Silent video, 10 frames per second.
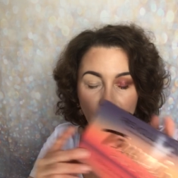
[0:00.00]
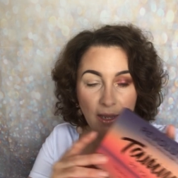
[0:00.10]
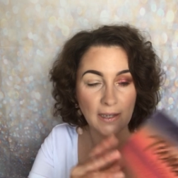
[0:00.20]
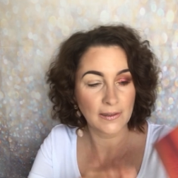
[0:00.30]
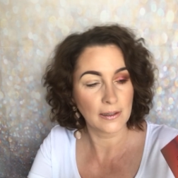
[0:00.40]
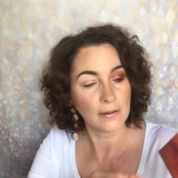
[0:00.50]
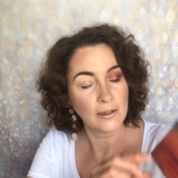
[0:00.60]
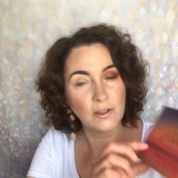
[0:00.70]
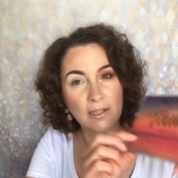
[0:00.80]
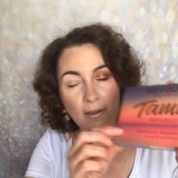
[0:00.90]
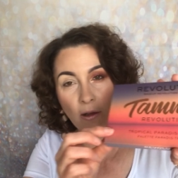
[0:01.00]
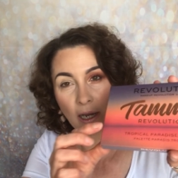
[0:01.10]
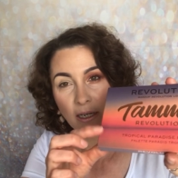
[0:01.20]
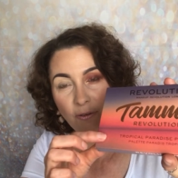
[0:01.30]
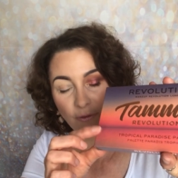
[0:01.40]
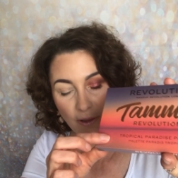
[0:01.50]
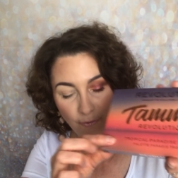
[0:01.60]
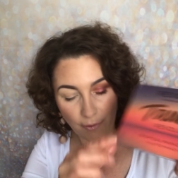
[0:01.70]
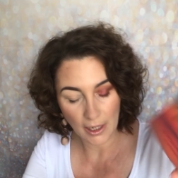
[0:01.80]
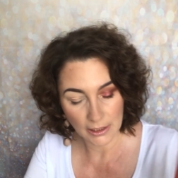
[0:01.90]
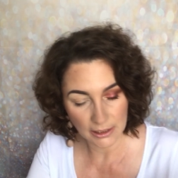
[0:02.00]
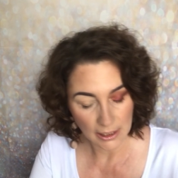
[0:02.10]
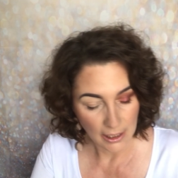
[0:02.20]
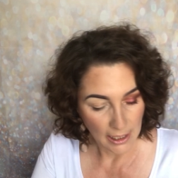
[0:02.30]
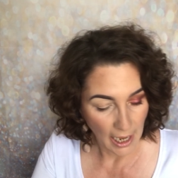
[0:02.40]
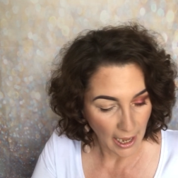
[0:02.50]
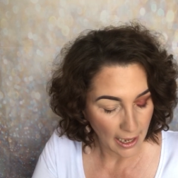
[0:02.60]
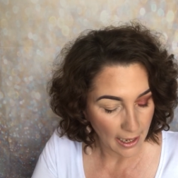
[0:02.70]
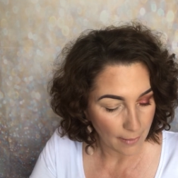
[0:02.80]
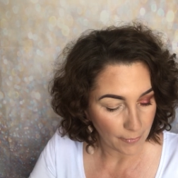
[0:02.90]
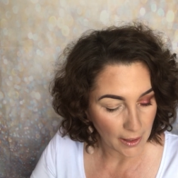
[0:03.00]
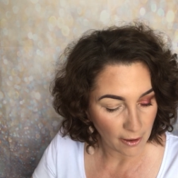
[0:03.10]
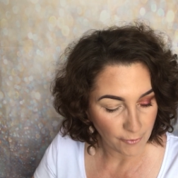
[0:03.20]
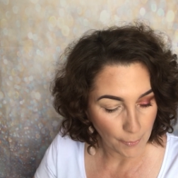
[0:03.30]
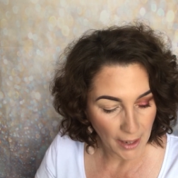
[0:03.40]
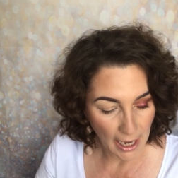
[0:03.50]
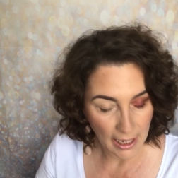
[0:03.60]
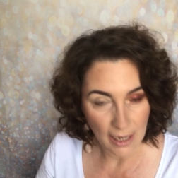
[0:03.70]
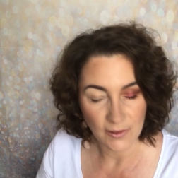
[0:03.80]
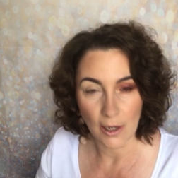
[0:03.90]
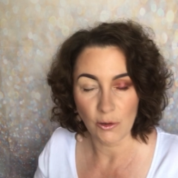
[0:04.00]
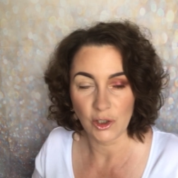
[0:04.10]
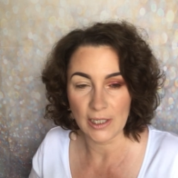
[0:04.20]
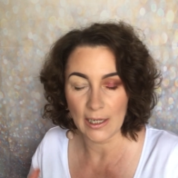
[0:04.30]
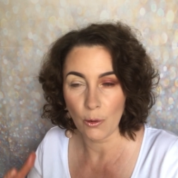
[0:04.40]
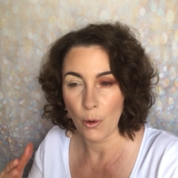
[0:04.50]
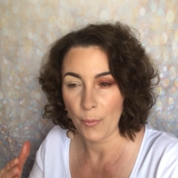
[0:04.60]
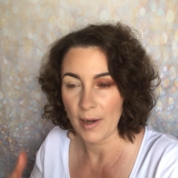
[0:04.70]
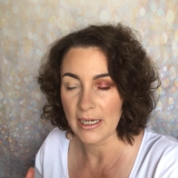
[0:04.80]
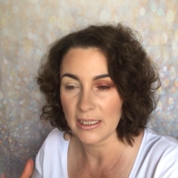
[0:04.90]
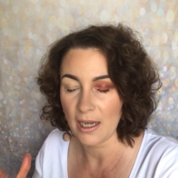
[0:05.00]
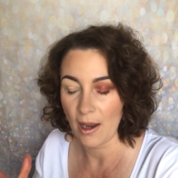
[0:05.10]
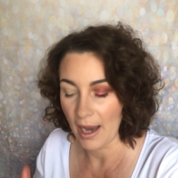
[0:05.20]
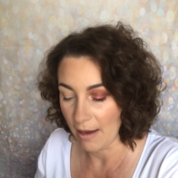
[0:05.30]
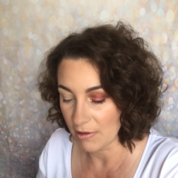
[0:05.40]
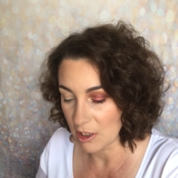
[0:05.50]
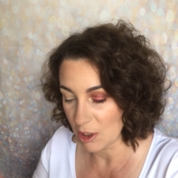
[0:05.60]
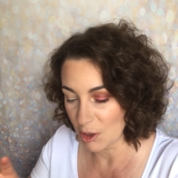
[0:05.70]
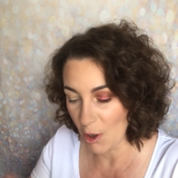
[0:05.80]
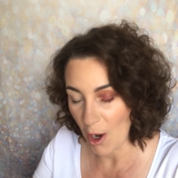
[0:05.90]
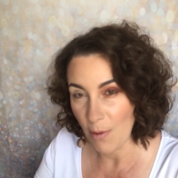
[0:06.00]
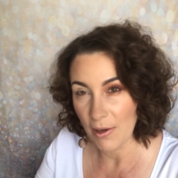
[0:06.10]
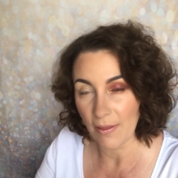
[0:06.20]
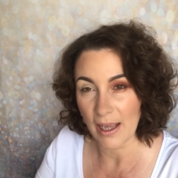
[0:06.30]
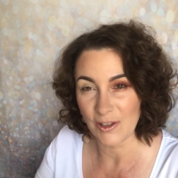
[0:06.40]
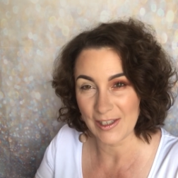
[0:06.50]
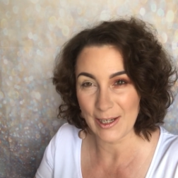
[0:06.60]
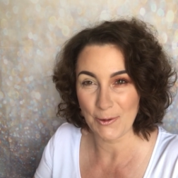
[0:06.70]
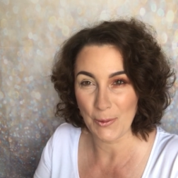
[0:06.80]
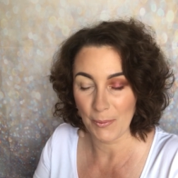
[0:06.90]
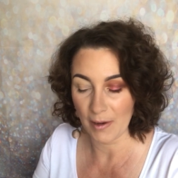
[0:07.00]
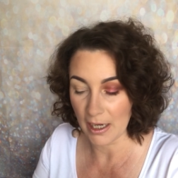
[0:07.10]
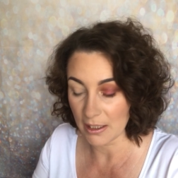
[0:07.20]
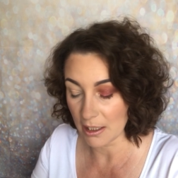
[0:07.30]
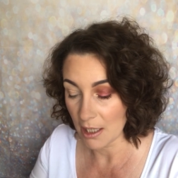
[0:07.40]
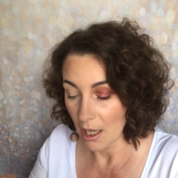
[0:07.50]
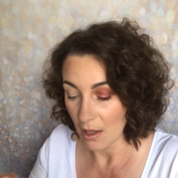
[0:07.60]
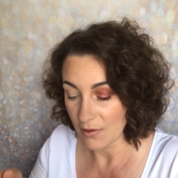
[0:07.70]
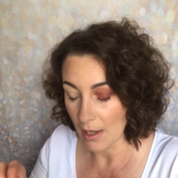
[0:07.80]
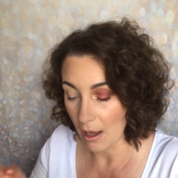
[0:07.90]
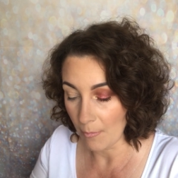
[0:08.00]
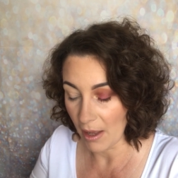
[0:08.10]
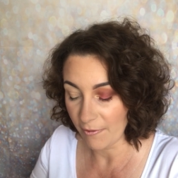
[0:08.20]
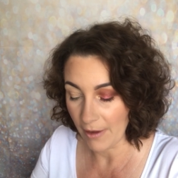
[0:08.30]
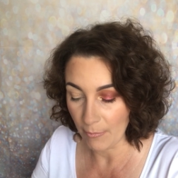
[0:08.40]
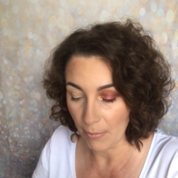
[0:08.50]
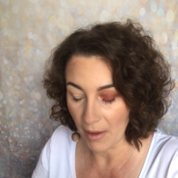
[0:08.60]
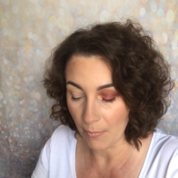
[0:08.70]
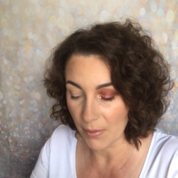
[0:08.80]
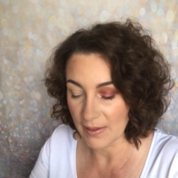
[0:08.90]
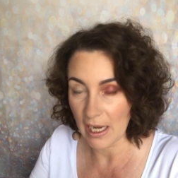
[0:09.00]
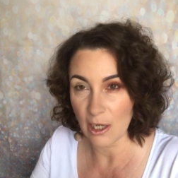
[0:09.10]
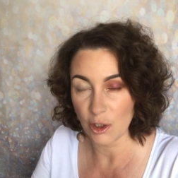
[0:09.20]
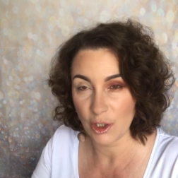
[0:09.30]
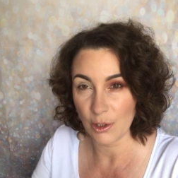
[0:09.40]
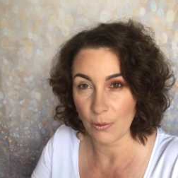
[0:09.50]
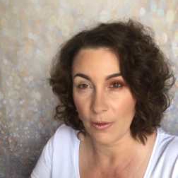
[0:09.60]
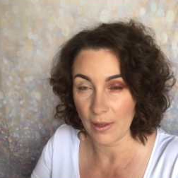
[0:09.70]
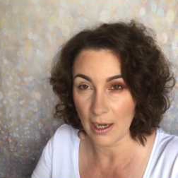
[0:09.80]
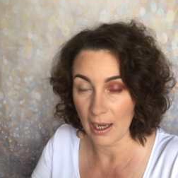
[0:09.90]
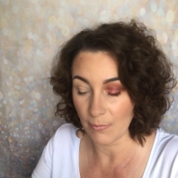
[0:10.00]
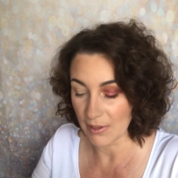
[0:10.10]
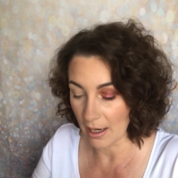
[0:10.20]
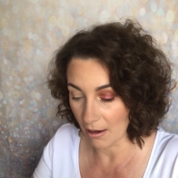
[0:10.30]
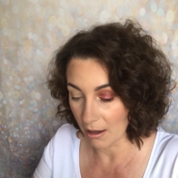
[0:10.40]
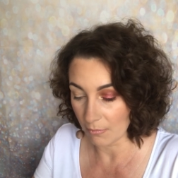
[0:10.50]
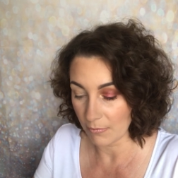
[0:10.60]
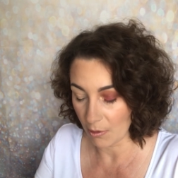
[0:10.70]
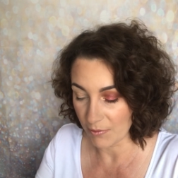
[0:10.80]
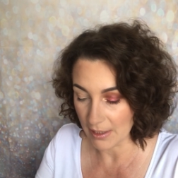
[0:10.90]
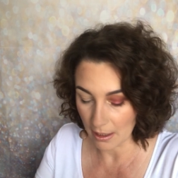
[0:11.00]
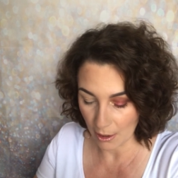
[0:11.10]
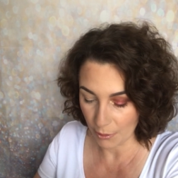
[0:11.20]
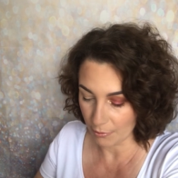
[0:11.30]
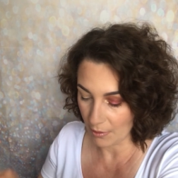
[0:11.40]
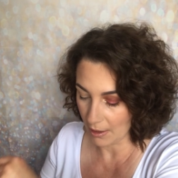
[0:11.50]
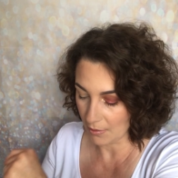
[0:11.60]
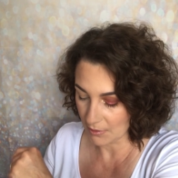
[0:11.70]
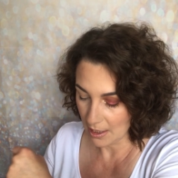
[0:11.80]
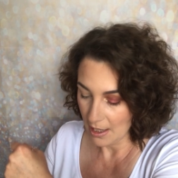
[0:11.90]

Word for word: this design for the front um, of the palette. So she's incorporated her heritage. Not only that, she's incorporated some family members into the names, and I'll obviously go through those.